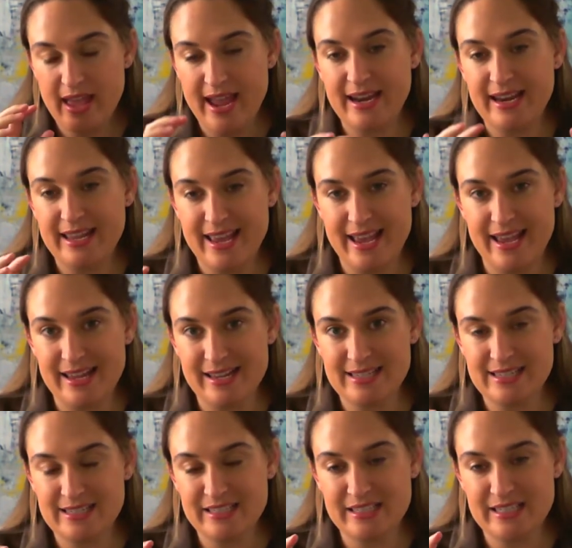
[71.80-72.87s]
the
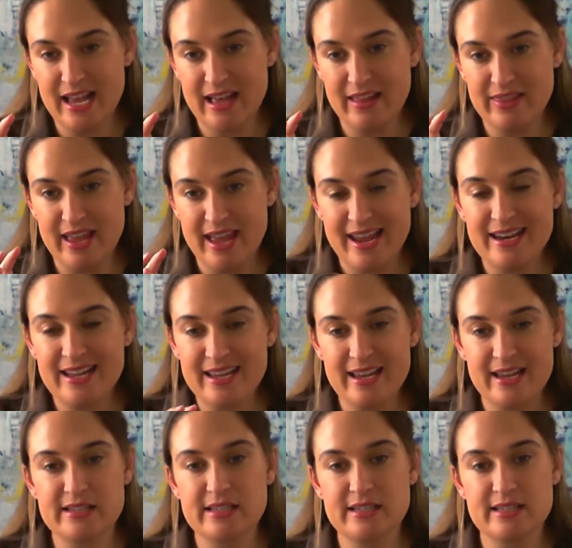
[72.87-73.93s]
NES. Now, the
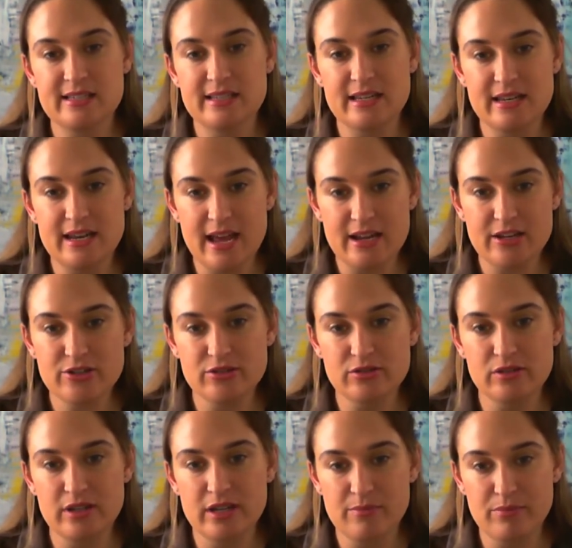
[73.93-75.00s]
NES is the
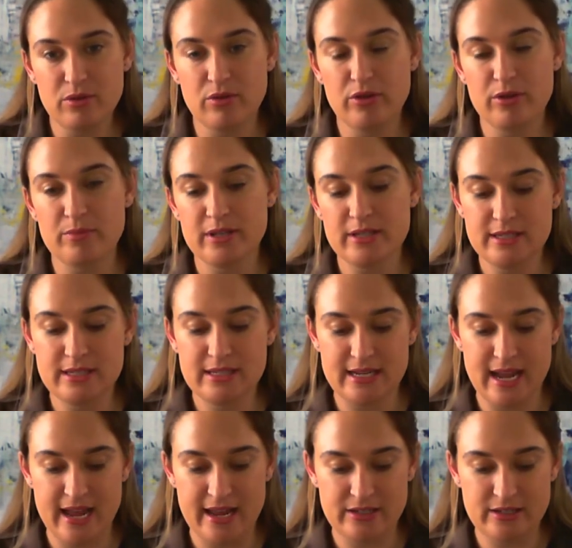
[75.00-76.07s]
National Employment
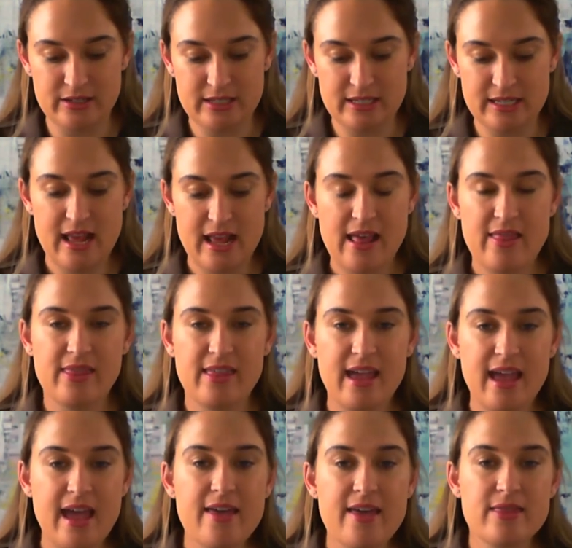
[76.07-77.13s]
Standards.
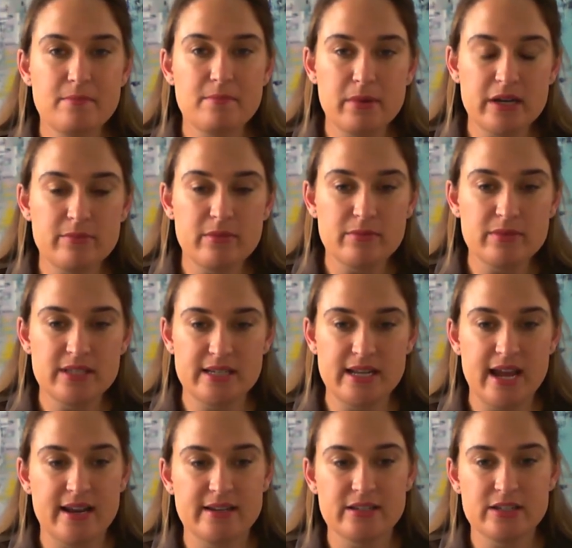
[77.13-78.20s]
They're the minimum
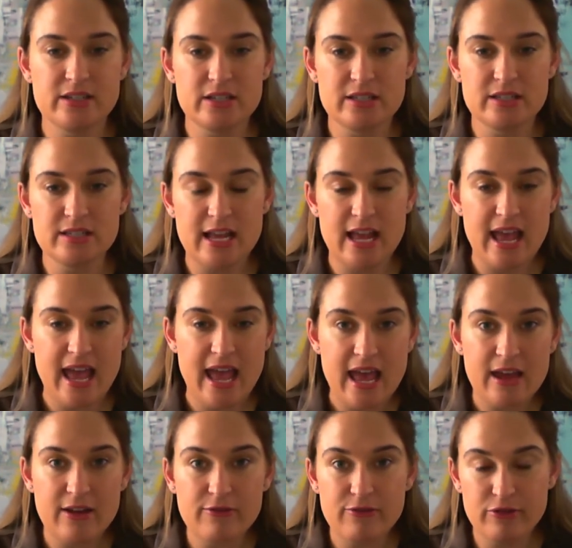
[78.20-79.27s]
standards
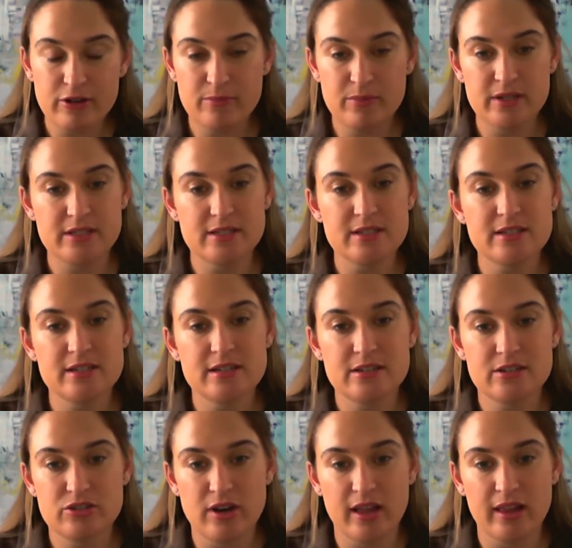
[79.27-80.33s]
every business
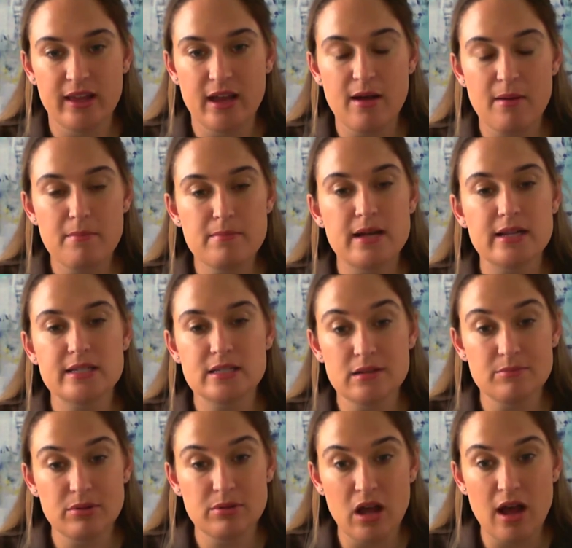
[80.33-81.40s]
in Australia must
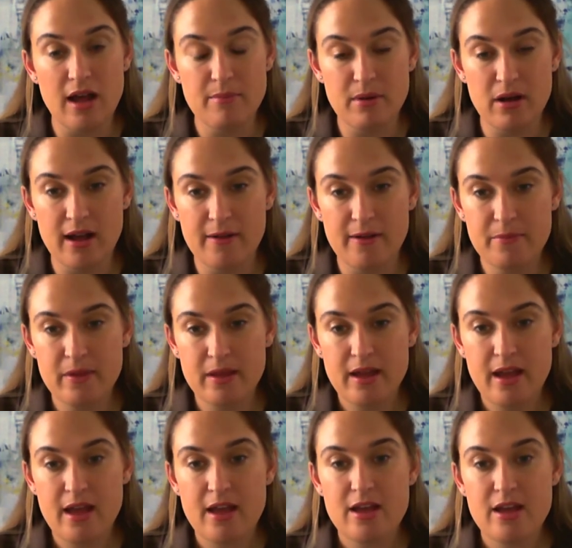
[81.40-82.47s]
comply by.
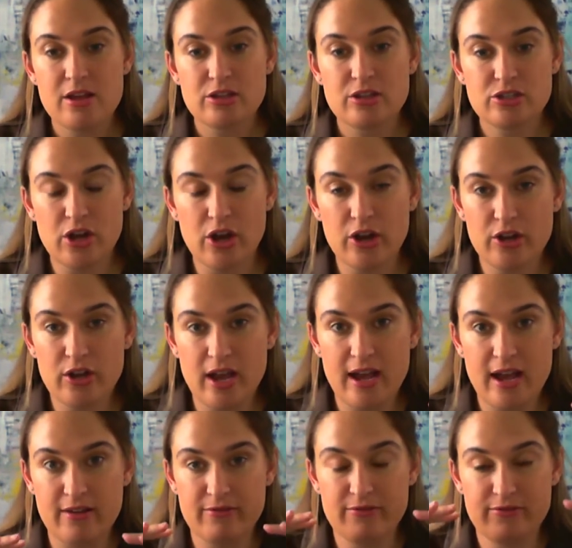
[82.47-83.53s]
So you
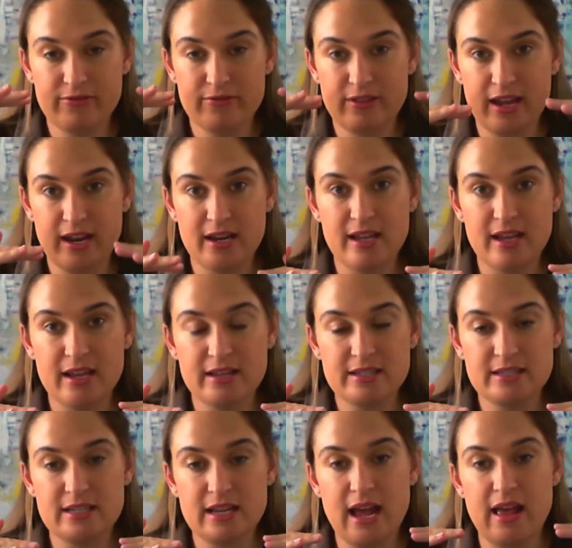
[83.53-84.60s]
have the
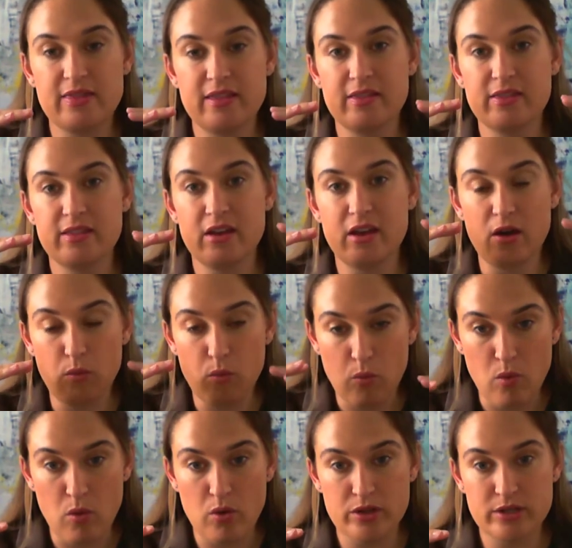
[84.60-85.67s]
NES and then the
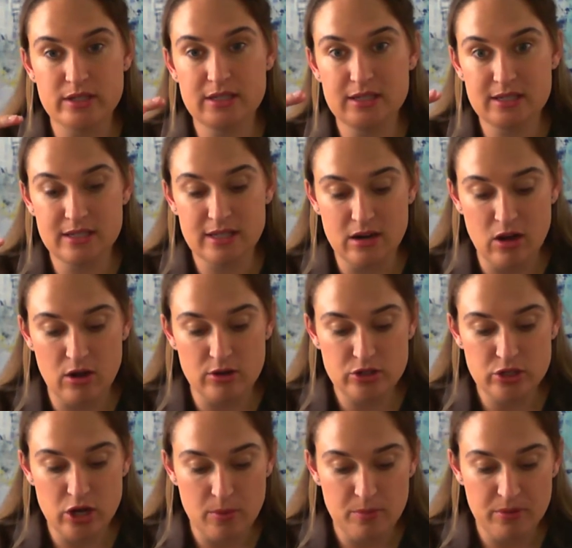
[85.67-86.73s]
awards sit
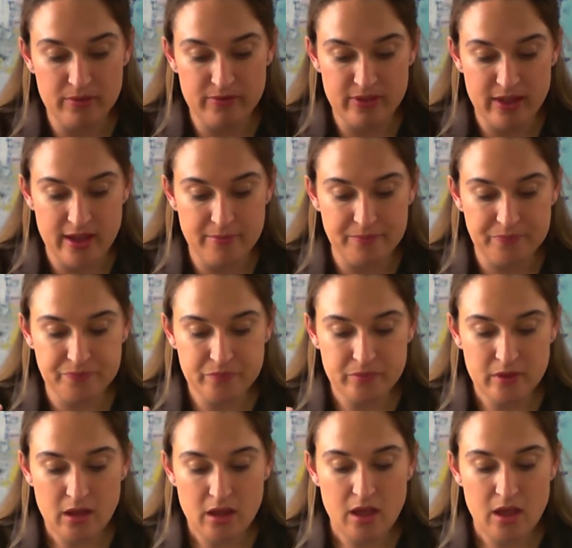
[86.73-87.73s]
on top of them.